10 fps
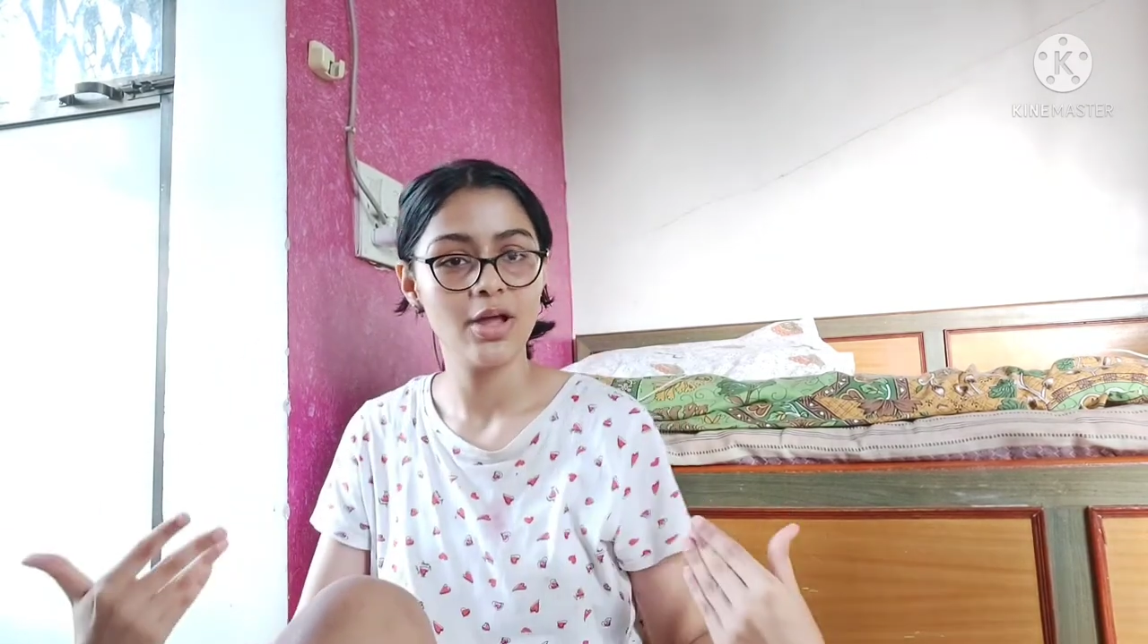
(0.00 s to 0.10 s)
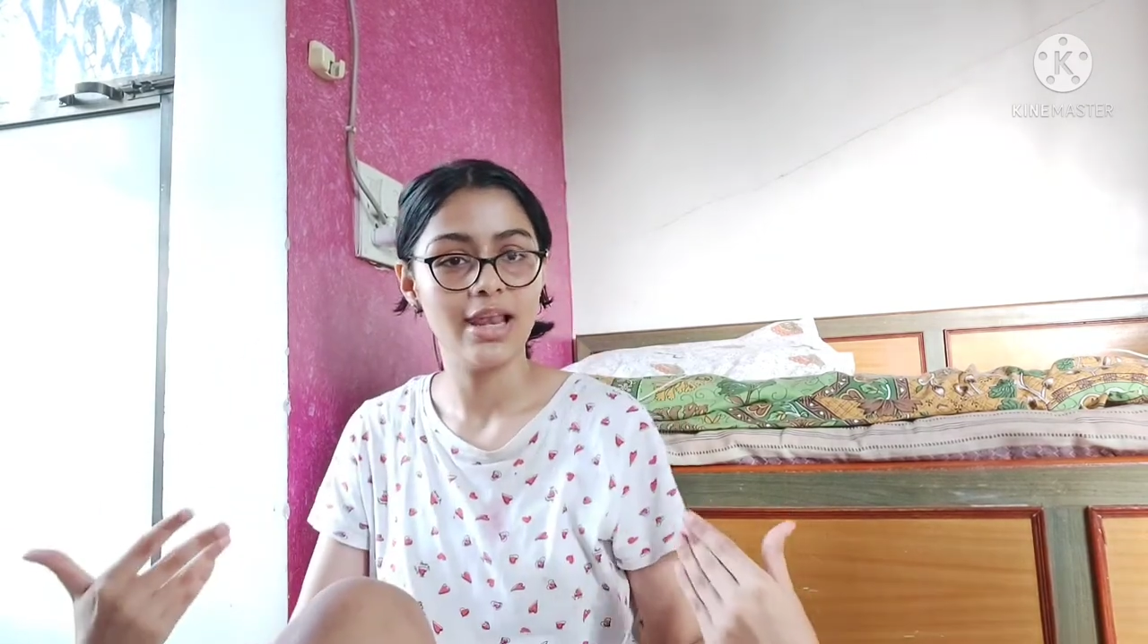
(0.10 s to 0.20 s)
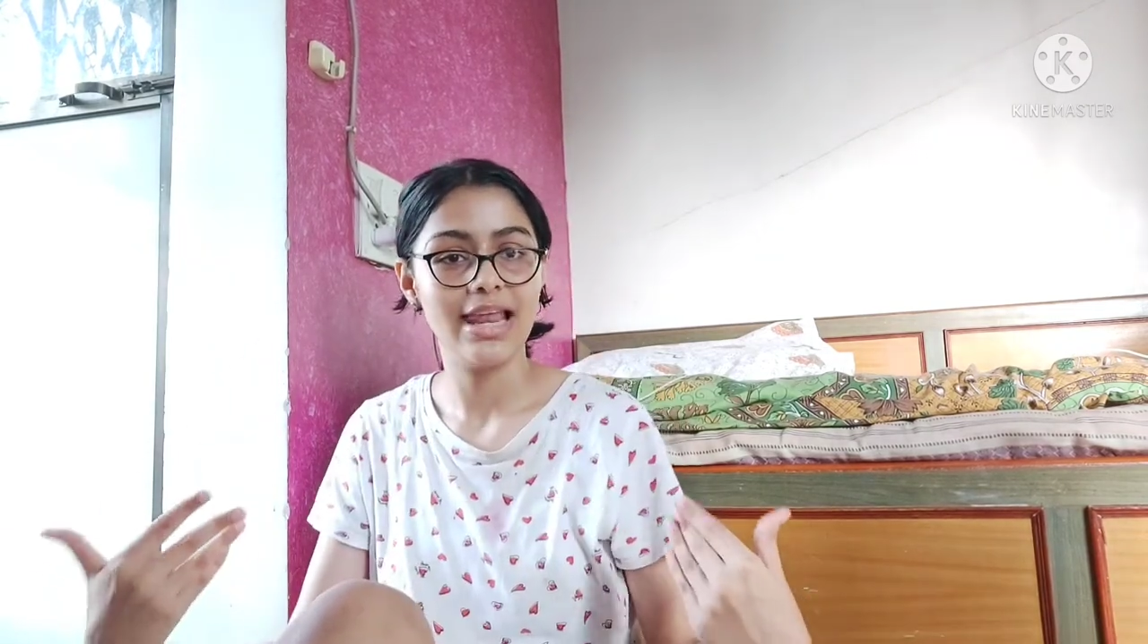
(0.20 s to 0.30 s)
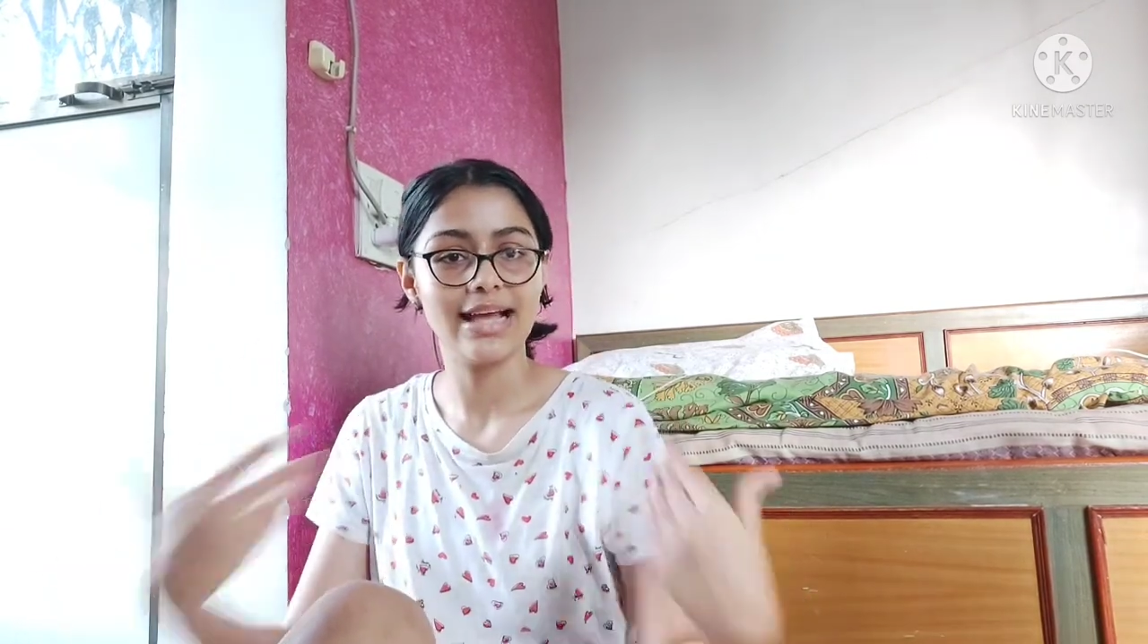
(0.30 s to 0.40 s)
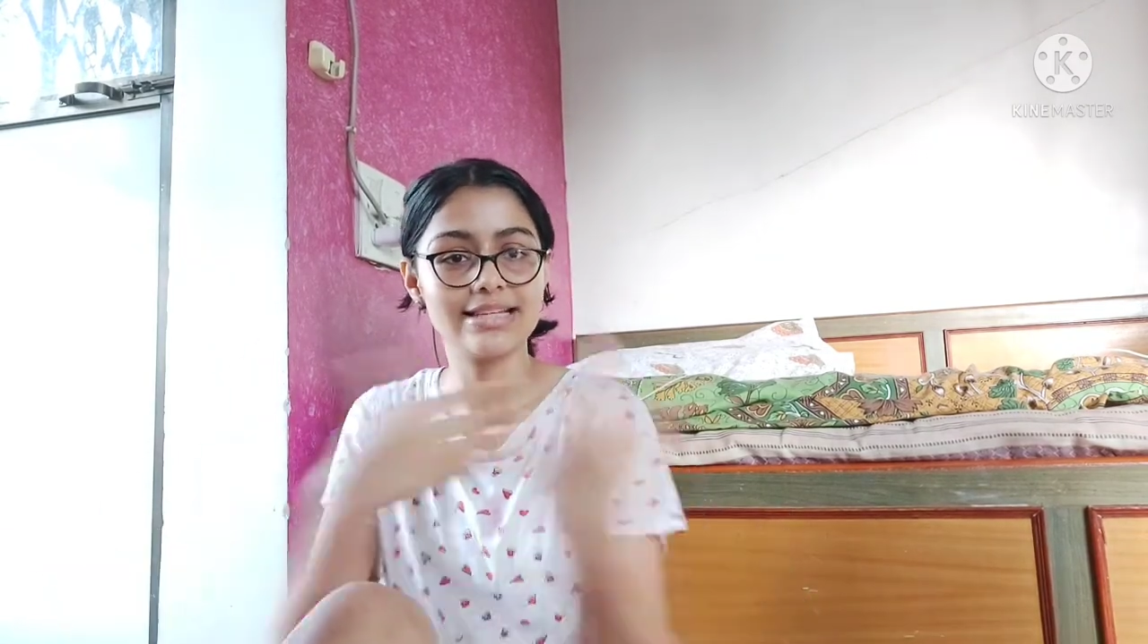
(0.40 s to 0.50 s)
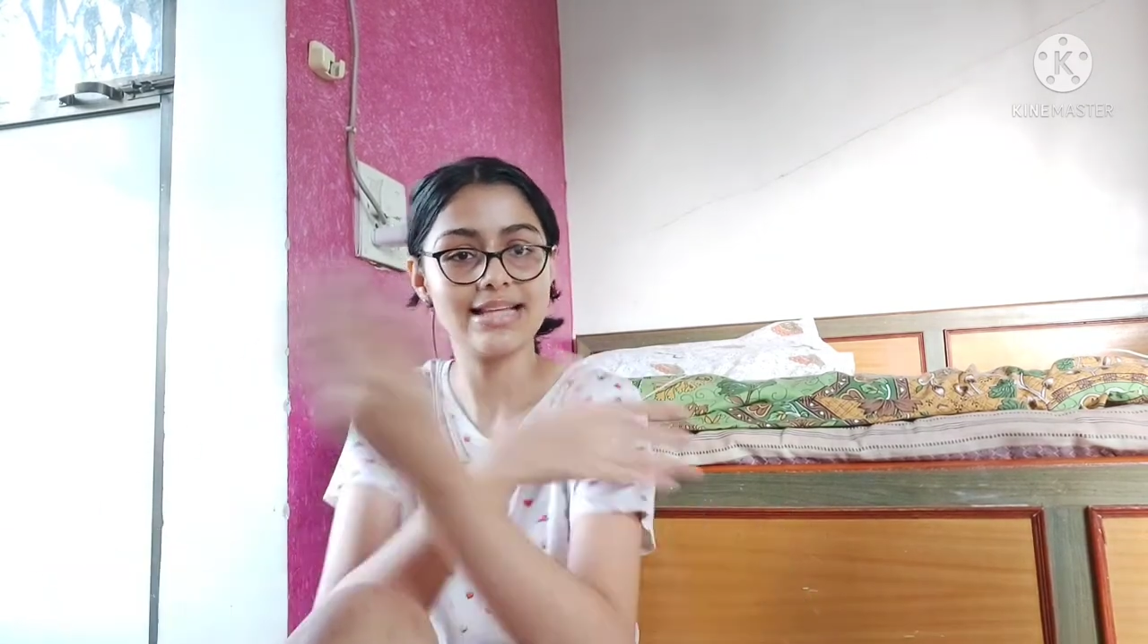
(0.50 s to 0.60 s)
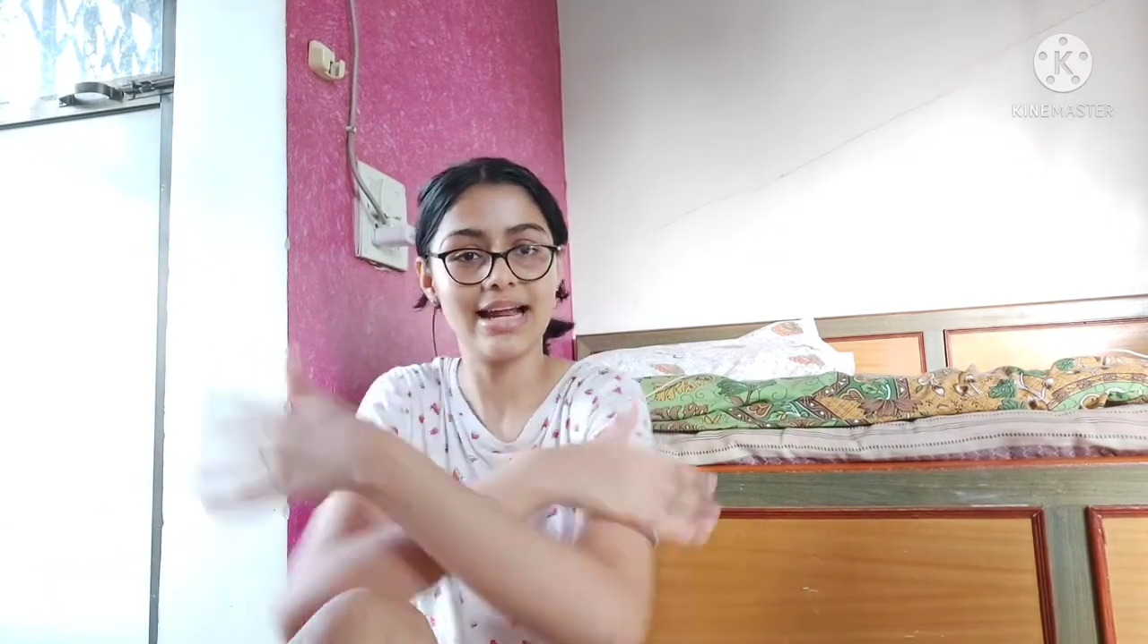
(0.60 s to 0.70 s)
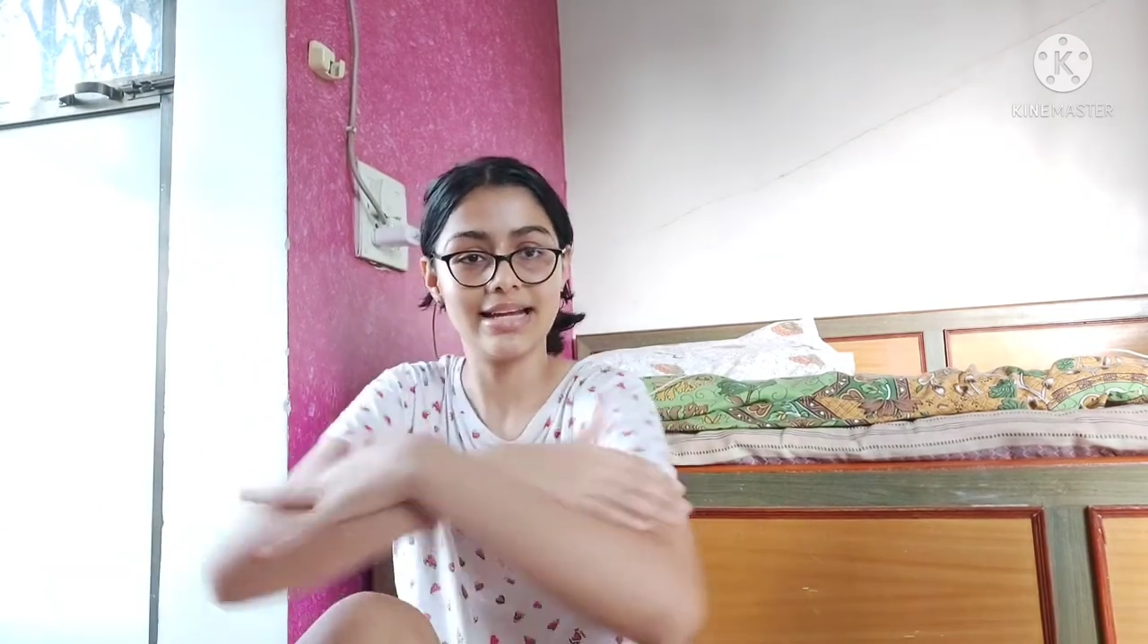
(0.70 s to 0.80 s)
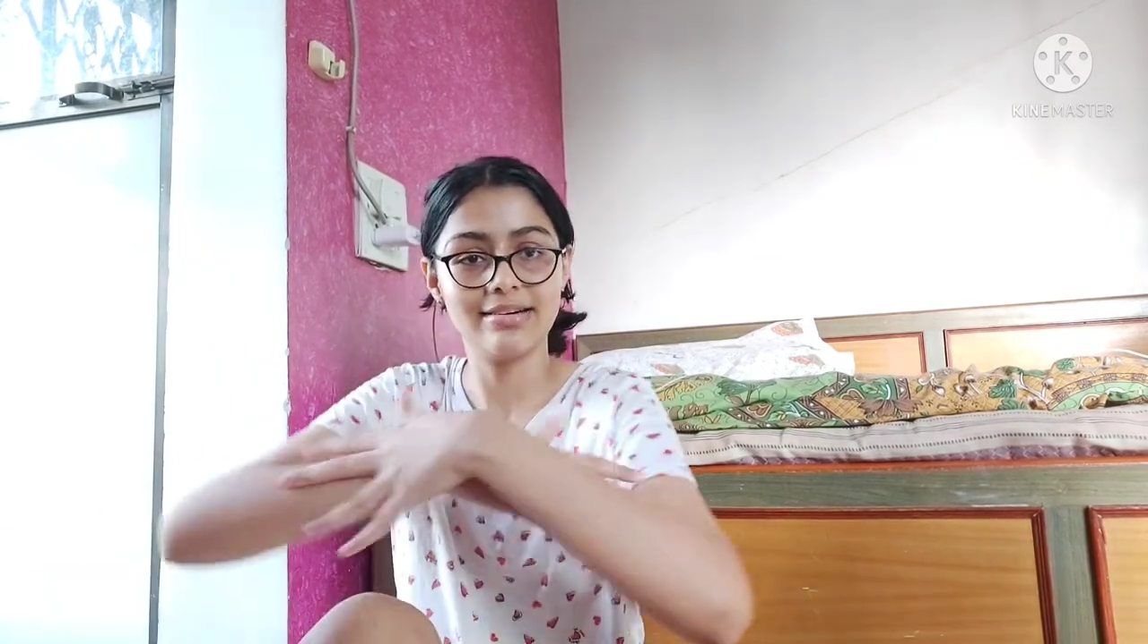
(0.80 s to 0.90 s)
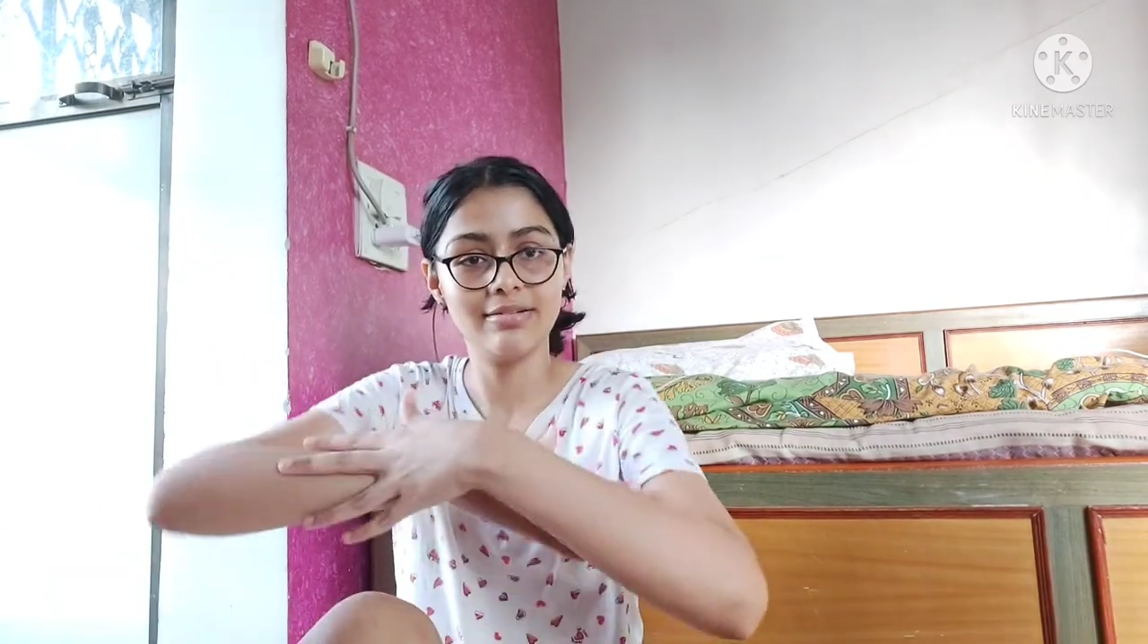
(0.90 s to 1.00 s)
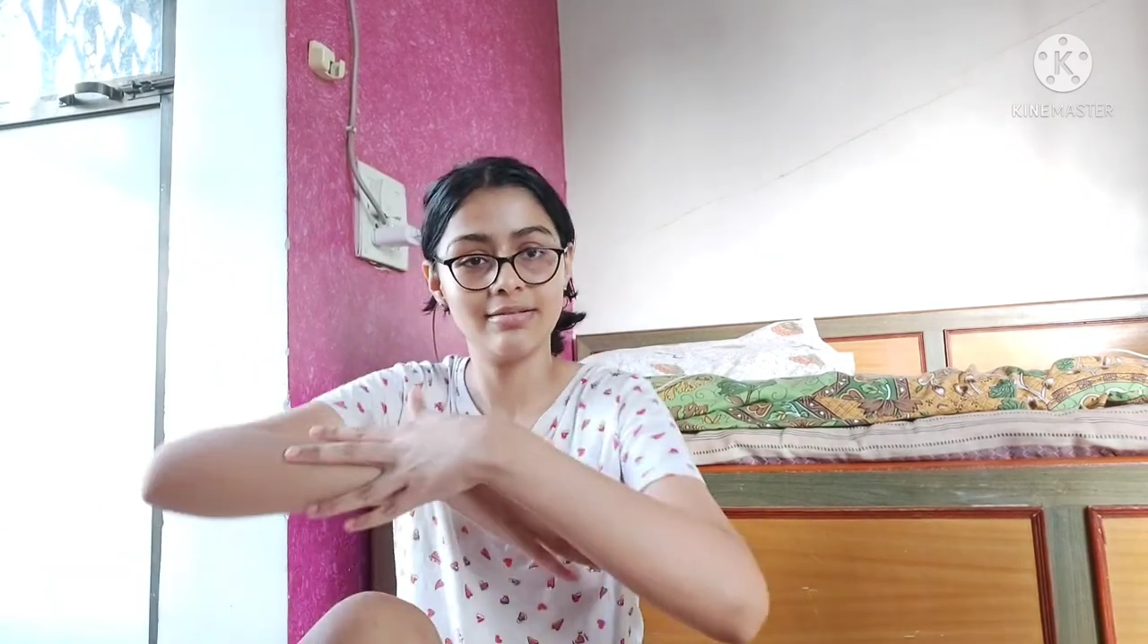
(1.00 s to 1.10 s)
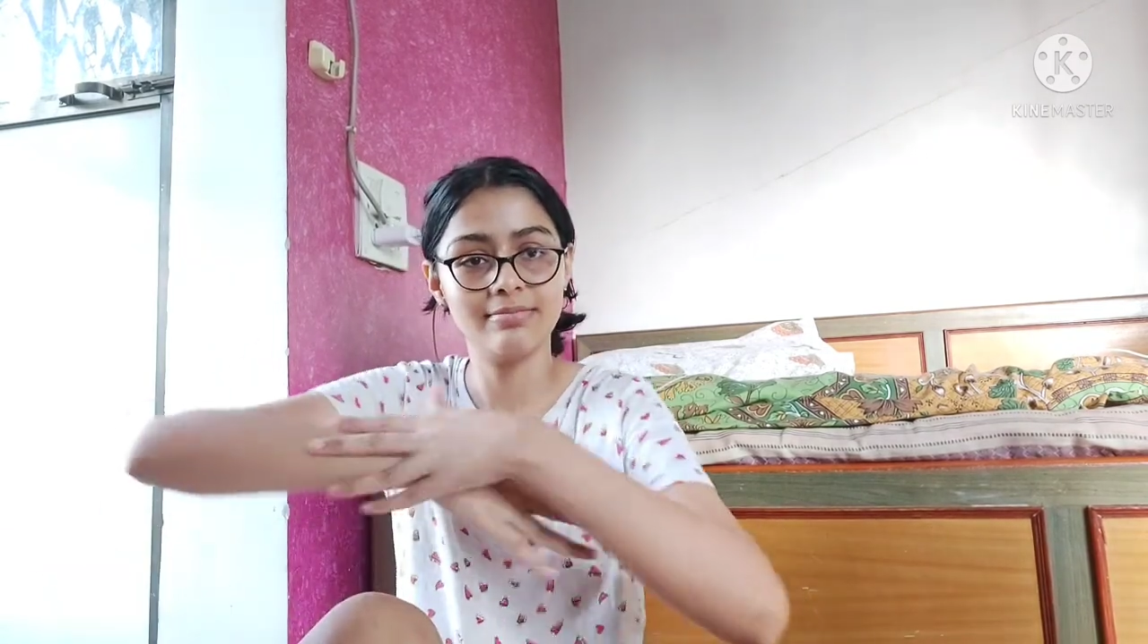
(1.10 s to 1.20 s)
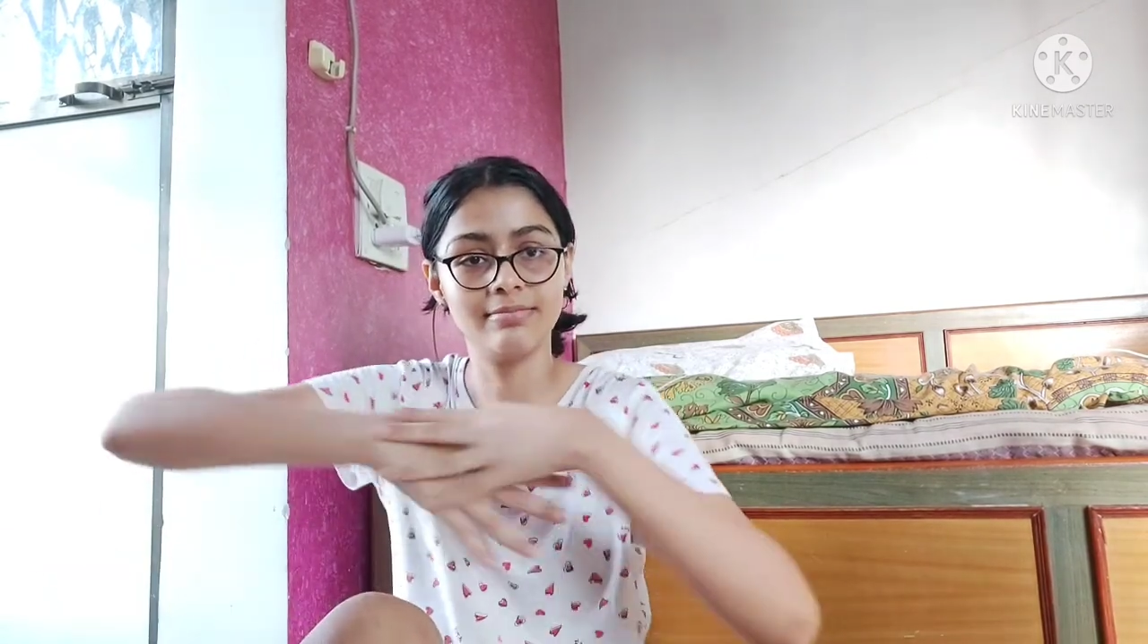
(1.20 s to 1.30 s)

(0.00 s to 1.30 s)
legs and